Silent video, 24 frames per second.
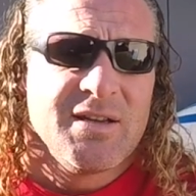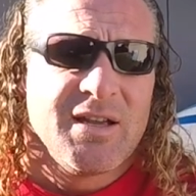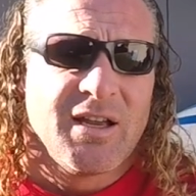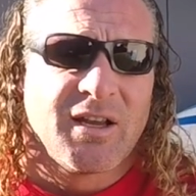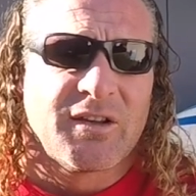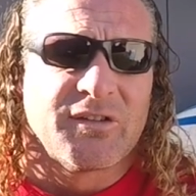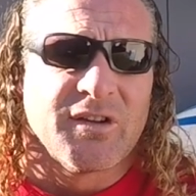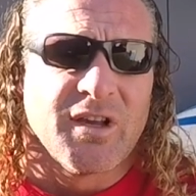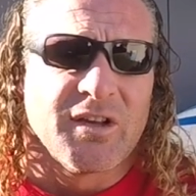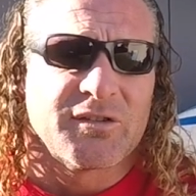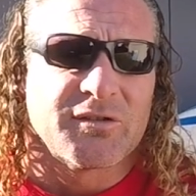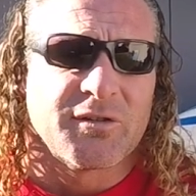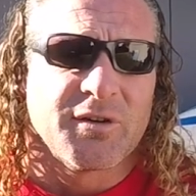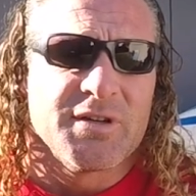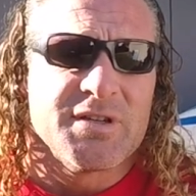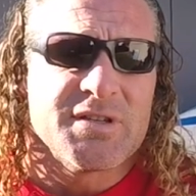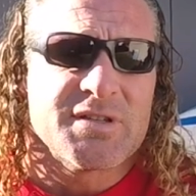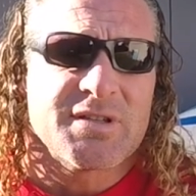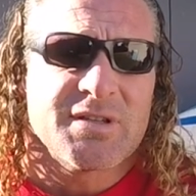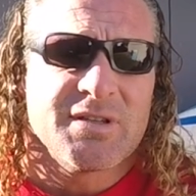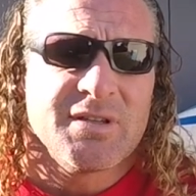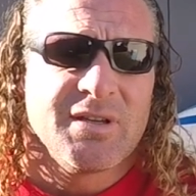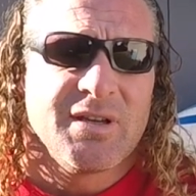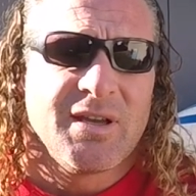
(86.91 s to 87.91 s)

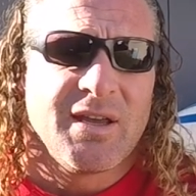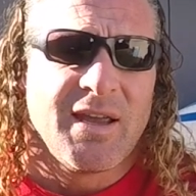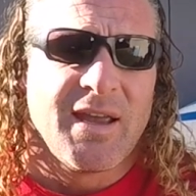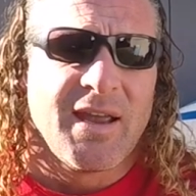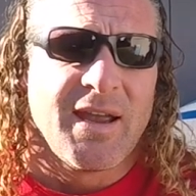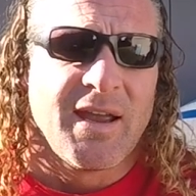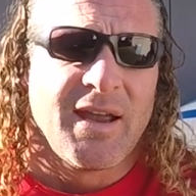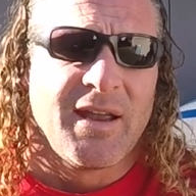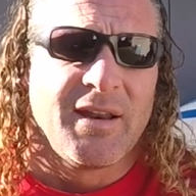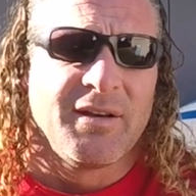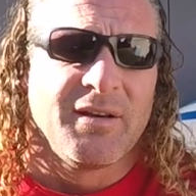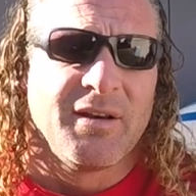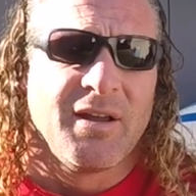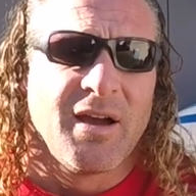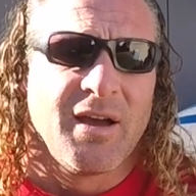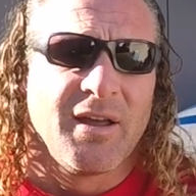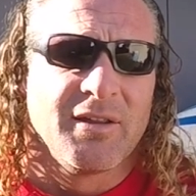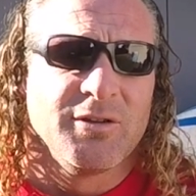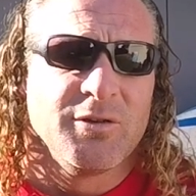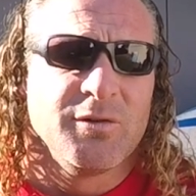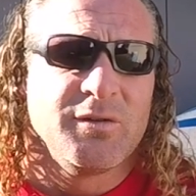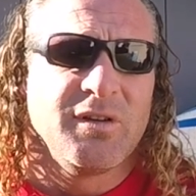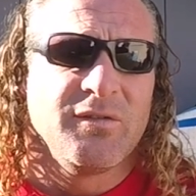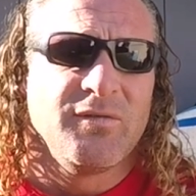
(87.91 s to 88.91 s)
accessories and
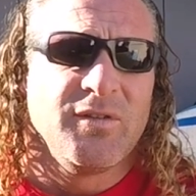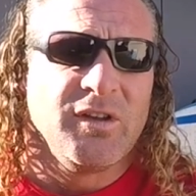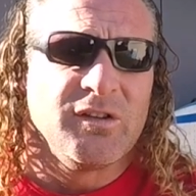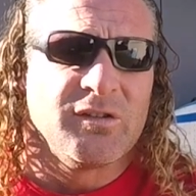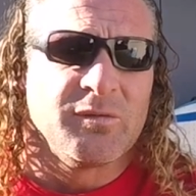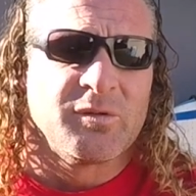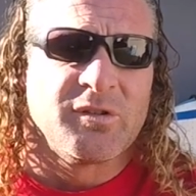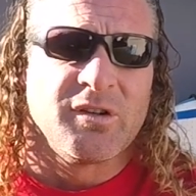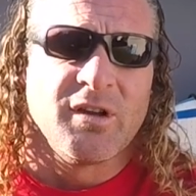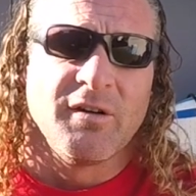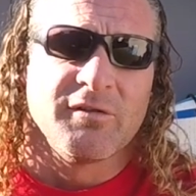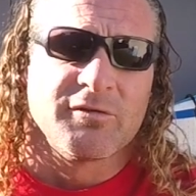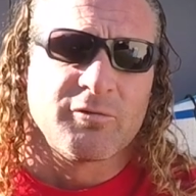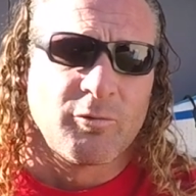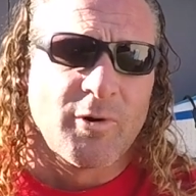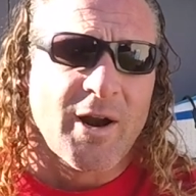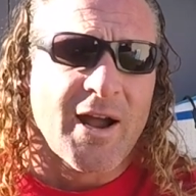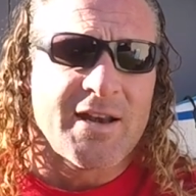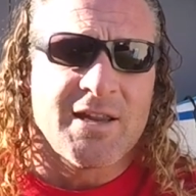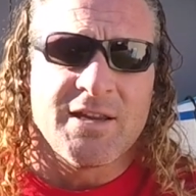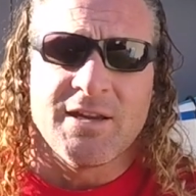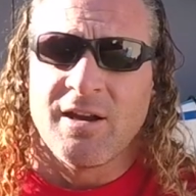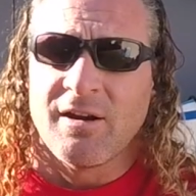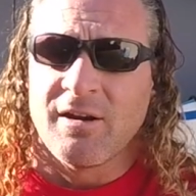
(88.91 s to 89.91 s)
UTVs themselves,
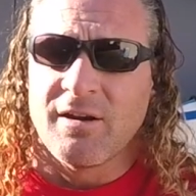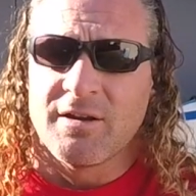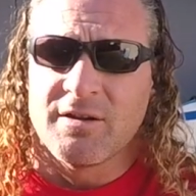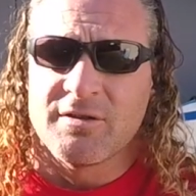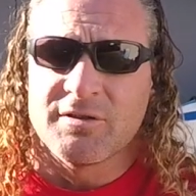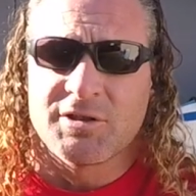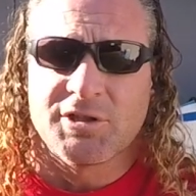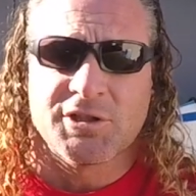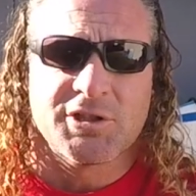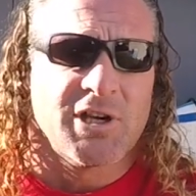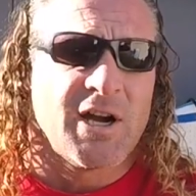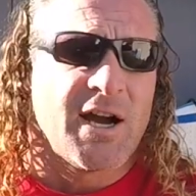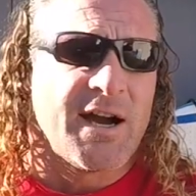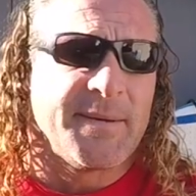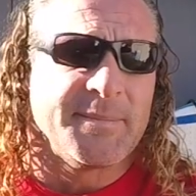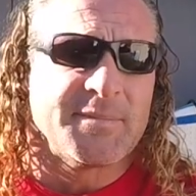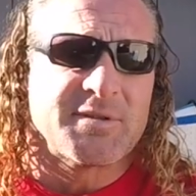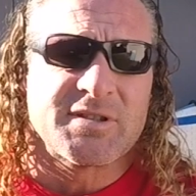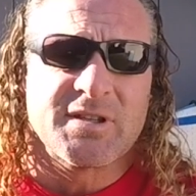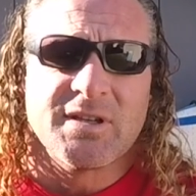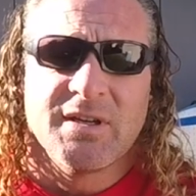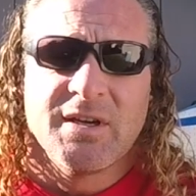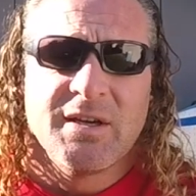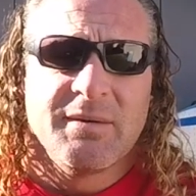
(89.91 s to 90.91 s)
riding areas,
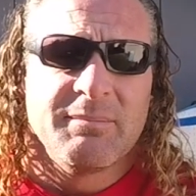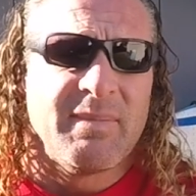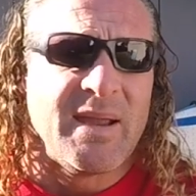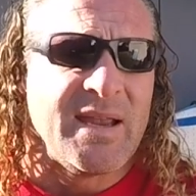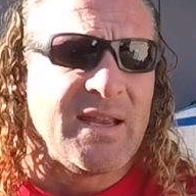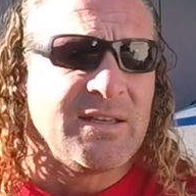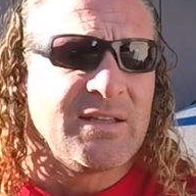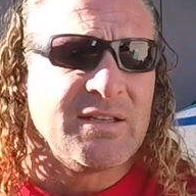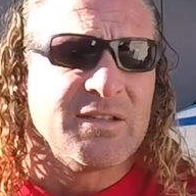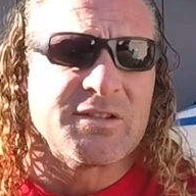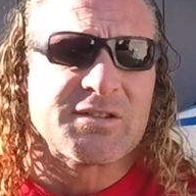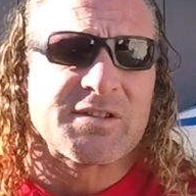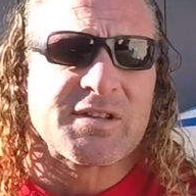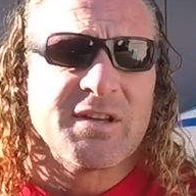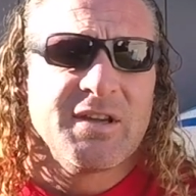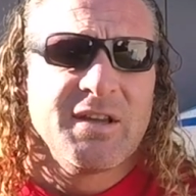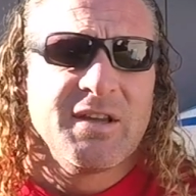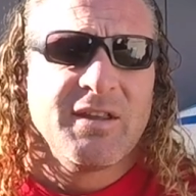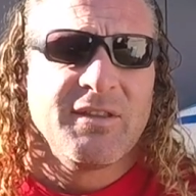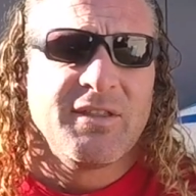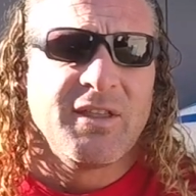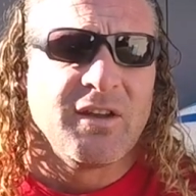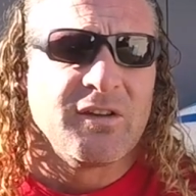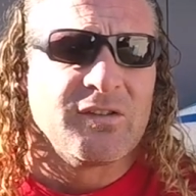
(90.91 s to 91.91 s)
shops, maintenance,
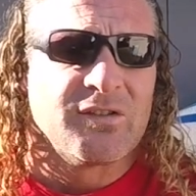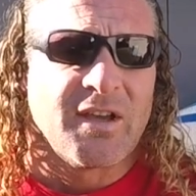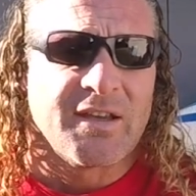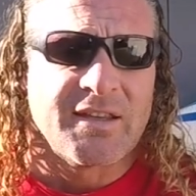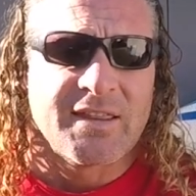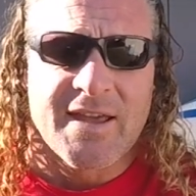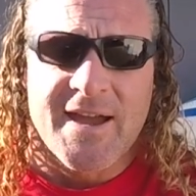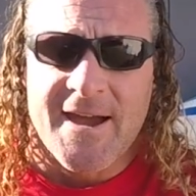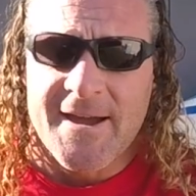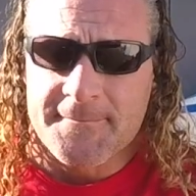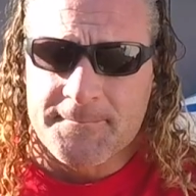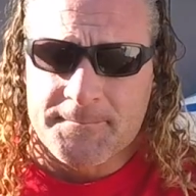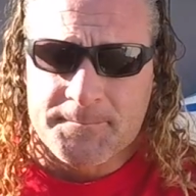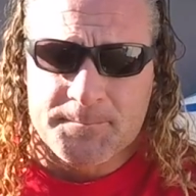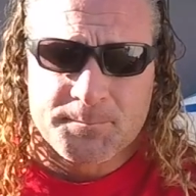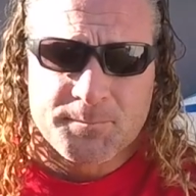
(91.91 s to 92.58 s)
things like that.